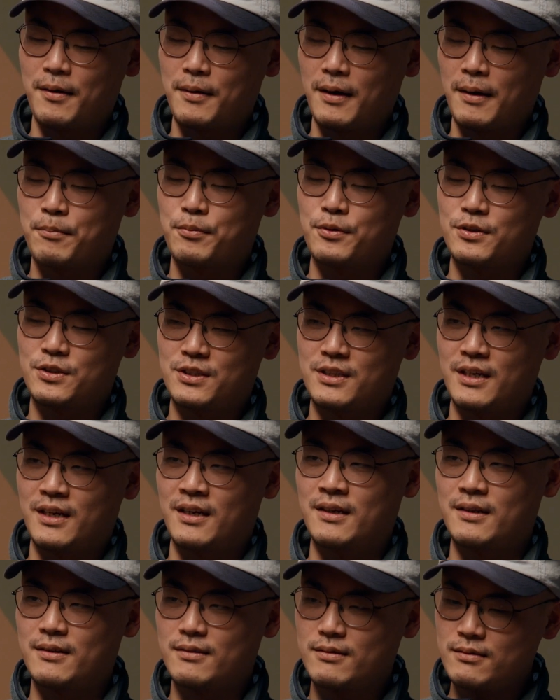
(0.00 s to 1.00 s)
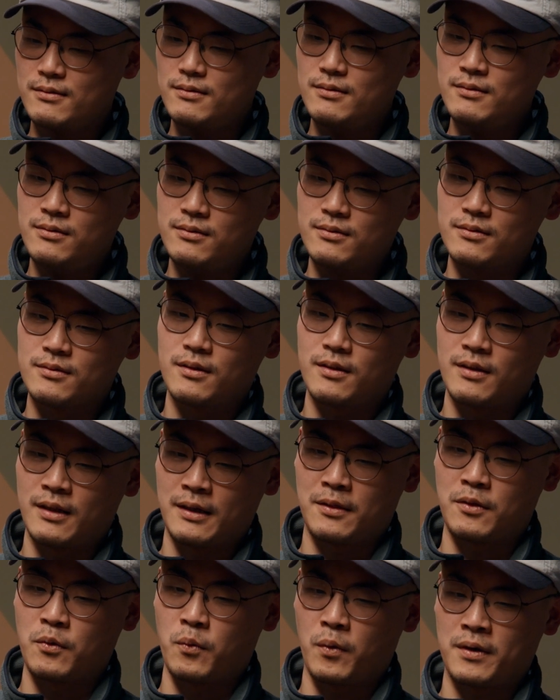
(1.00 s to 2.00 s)
appreciate
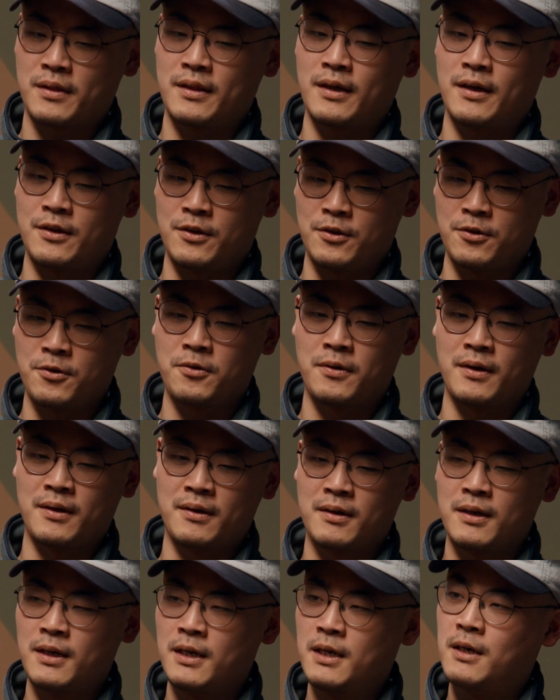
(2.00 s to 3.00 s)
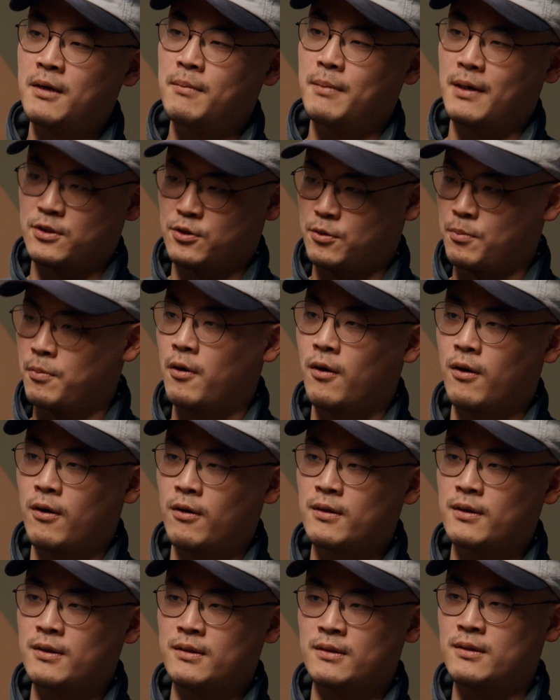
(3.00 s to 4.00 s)
like the work that you and Pastor
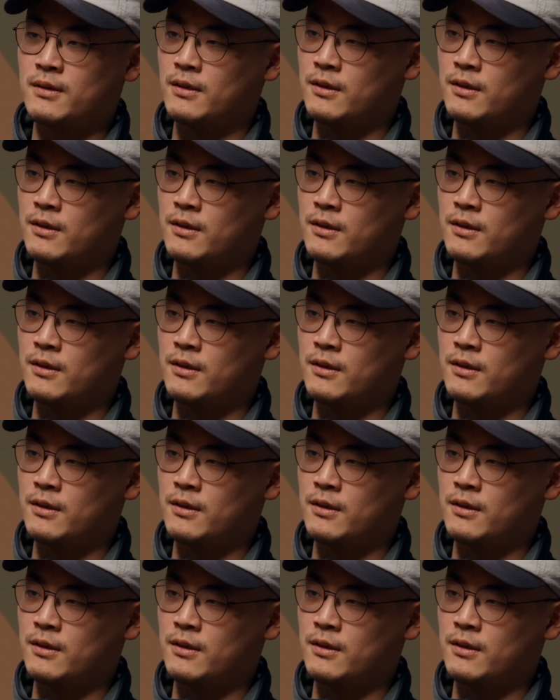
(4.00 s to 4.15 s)
Paul and